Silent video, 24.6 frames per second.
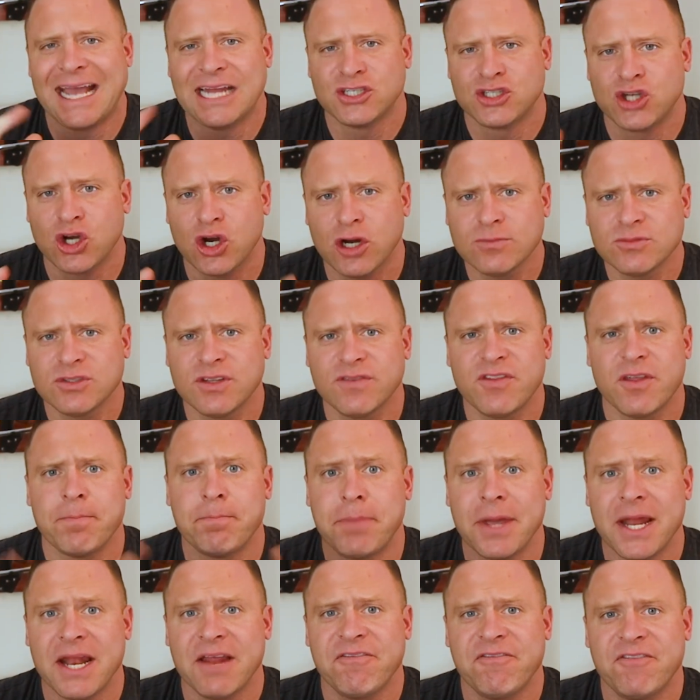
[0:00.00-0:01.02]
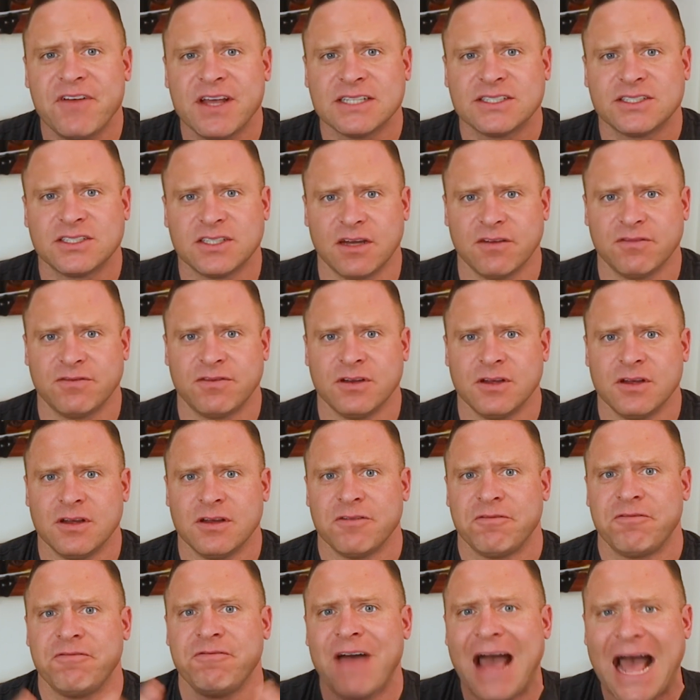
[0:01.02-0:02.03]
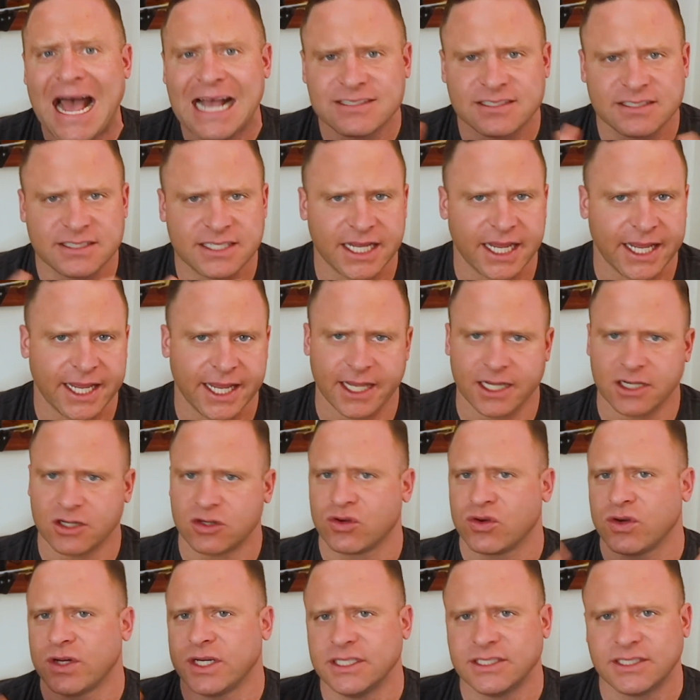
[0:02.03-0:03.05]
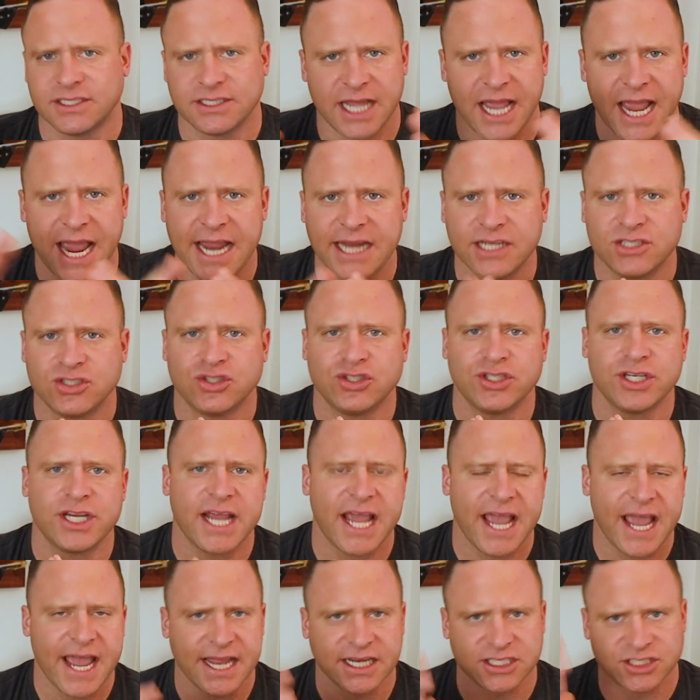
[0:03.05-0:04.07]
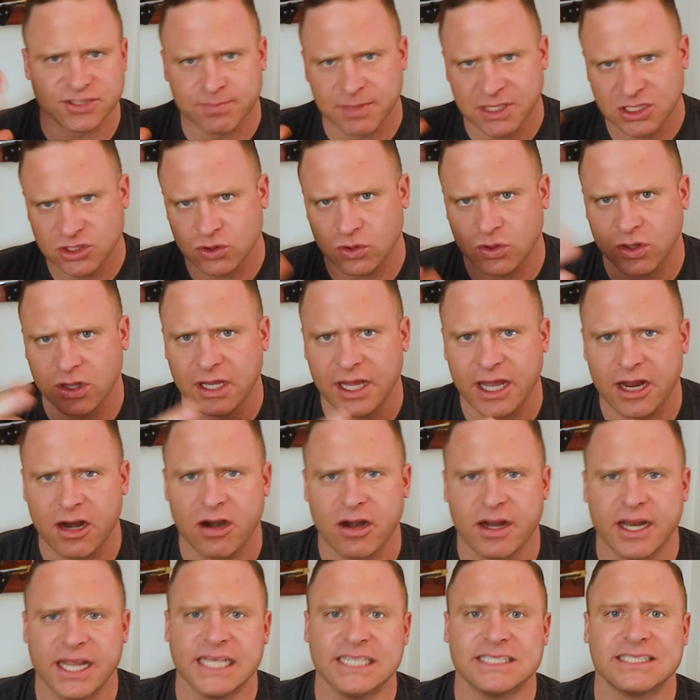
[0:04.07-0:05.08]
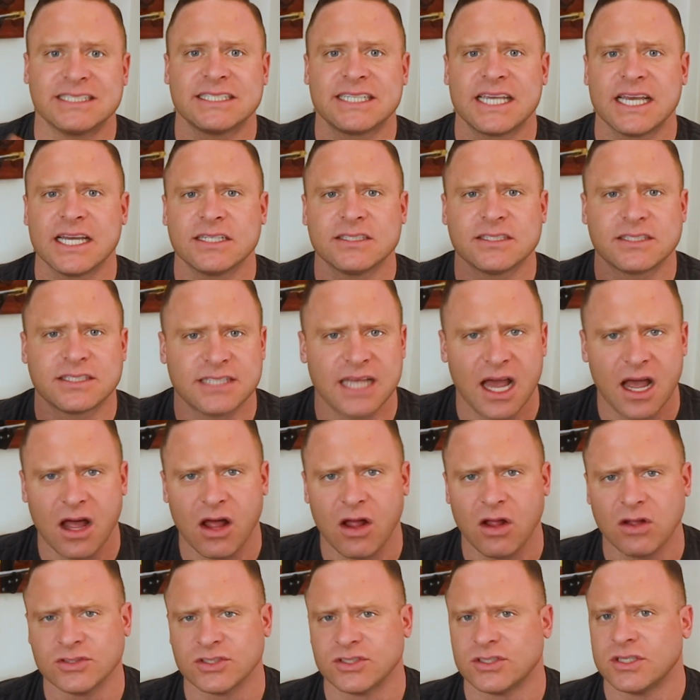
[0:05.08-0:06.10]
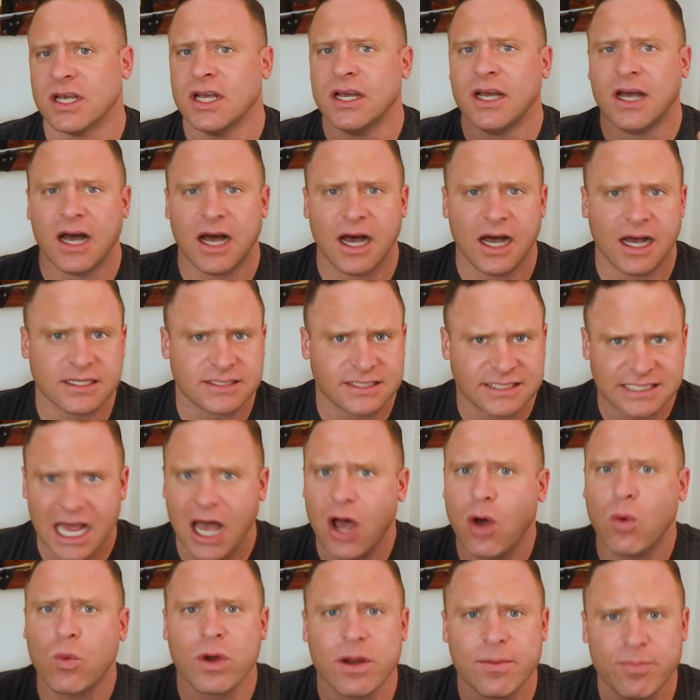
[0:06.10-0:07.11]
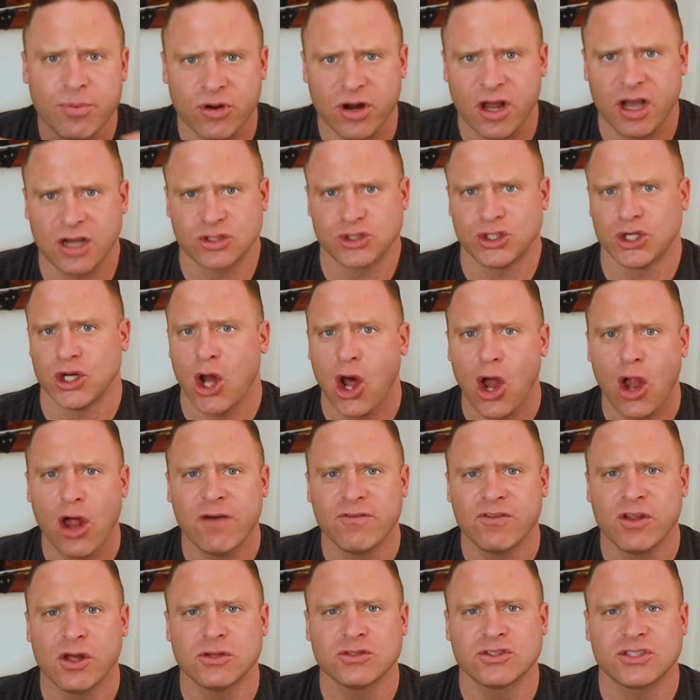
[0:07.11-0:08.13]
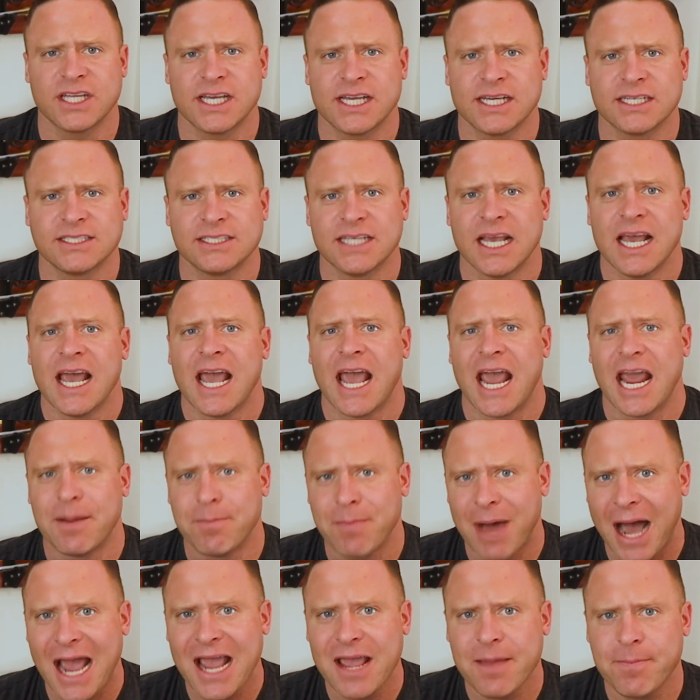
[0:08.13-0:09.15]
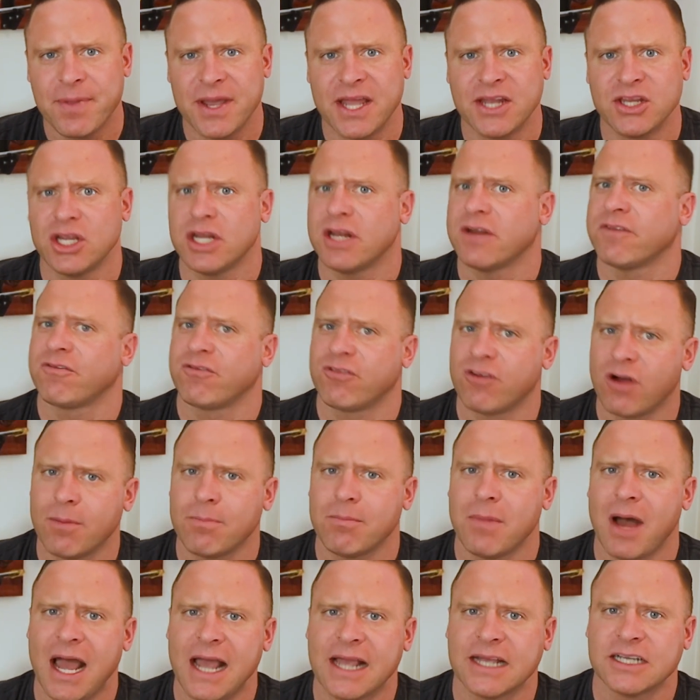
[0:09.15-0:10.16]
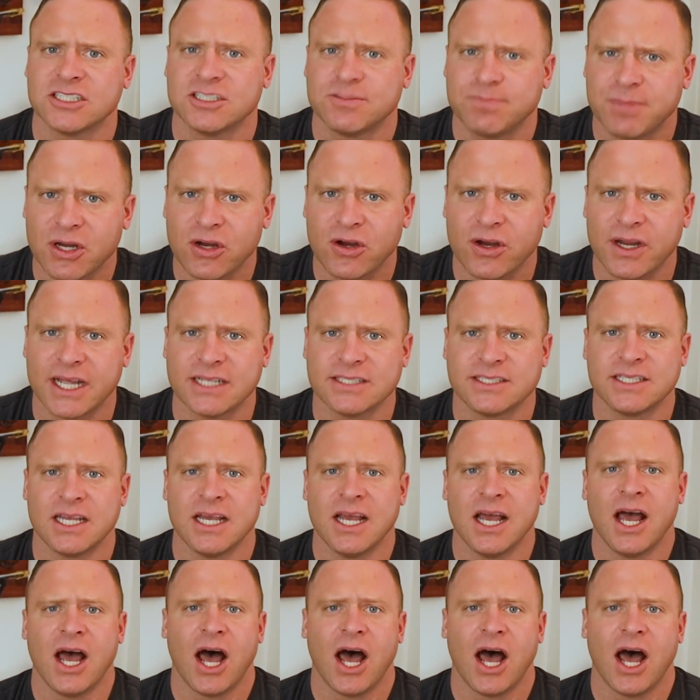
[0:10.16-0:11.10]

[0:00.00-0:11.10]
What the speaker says: In terms of the benefits of fasting, increased HGH, mental clarity, skin cells, cell reproduction, all of those things, in my opinion and from my experience,